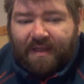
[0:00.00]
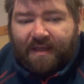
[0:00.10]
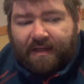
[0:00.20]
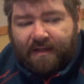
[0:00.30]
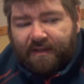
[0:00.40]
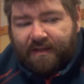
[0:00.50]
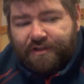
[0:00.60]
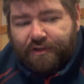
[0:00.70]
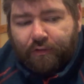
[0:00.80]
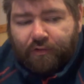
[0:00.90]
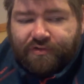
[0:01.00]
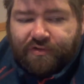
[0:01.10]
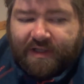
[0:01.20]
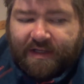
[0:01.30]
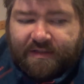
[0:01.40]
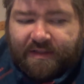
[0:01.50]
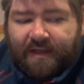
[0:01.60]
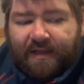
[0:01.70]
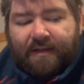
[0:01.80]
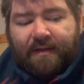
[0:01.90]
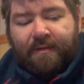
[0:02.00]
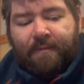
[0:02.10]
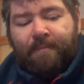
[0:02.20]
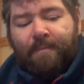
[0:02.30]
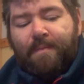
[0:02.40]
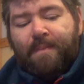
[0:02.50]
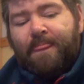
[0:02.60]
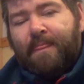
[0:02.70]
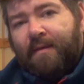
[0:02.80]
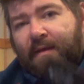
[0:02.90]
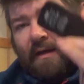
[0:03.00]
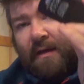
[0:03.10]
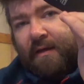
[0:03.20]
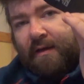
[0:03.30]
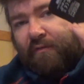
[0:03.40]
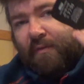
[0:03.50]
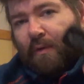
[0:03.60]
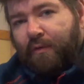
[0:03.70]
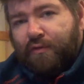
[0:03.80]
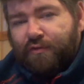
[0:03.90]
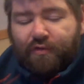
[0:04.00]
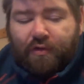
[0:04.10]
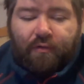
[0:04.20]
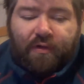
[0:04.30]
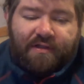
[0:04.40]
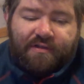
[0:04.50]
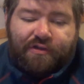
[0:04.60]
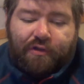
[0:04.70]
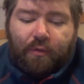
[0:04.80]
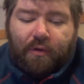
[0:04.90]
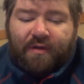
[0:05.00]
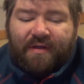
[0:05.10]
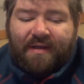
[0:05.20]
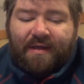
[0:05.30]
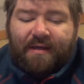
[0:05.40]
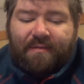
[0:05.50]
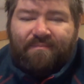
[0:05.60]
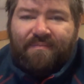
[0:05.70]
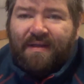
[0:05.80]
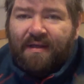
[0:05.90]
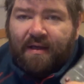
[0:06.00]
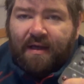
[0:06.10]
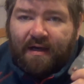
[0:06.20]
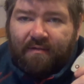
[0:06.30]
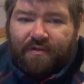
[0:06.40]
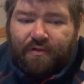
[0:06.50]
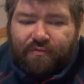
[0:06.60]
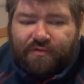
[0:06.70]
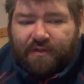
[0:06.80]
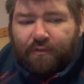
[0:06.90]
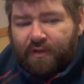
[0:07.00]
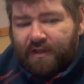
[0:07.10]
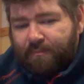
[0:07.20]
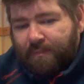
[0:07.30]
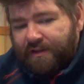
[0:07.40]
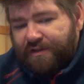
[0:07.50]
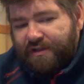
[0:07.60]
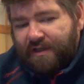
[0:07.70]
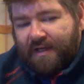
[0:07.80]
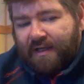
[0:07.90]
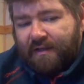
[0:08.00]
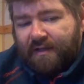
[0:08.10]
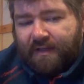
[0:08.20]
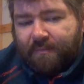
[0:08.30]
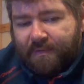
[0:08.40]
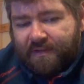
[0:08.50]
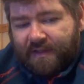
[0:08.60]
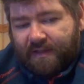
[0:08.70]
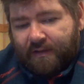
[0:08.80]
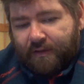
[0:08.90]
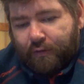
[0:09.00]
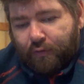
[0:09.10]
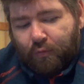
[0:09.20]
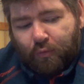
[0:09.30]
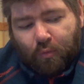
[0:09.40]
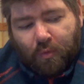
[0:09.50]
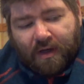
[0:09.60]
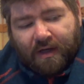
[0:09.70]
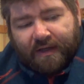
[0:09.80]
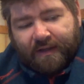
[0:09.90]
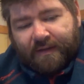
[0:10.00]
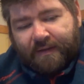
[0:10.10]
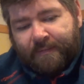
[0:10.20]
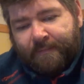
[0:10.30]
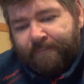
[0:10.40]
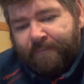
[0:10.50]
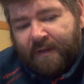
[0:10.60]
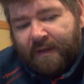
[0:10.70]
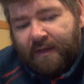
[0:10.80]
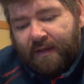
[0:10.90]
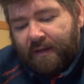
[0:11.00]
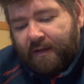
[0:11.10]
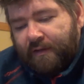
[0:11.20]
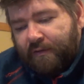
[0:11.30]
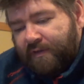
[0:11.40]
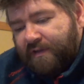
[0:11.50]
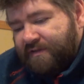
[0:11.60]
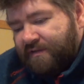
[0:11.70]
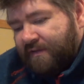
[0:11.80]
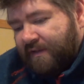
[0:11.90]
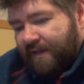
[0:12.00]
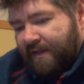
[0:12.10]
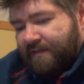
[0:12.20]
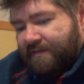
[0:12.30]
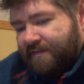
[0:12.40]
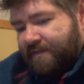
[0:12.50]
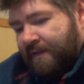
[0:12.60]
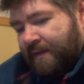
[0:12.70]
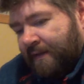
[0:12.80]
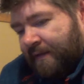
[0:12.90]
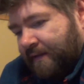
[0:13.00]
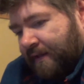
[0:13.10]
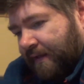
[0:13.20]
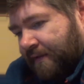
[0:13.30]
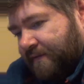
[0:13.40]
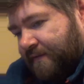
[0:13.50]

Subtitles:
addition, you also get a remote control and so on. I haven't used that all that much, and let me tell you why. The reason is that